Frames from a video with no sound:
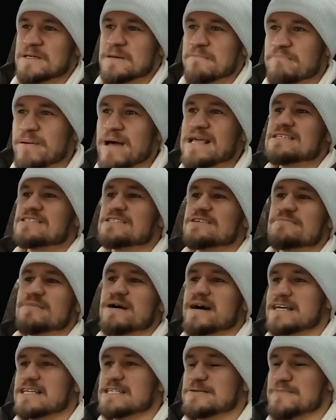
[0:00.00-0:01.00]
based on my
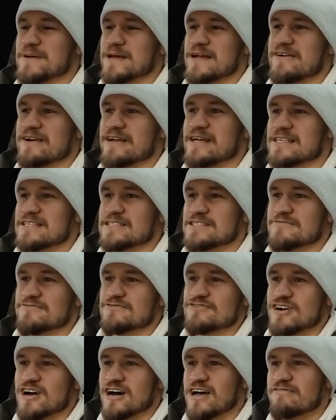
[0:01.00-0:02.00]
experience of
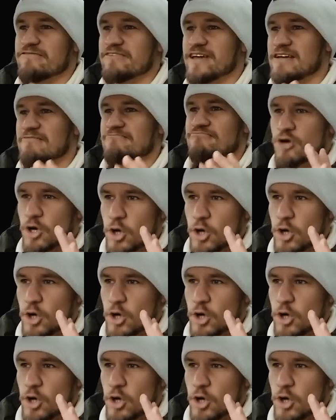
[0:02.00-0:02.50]
driving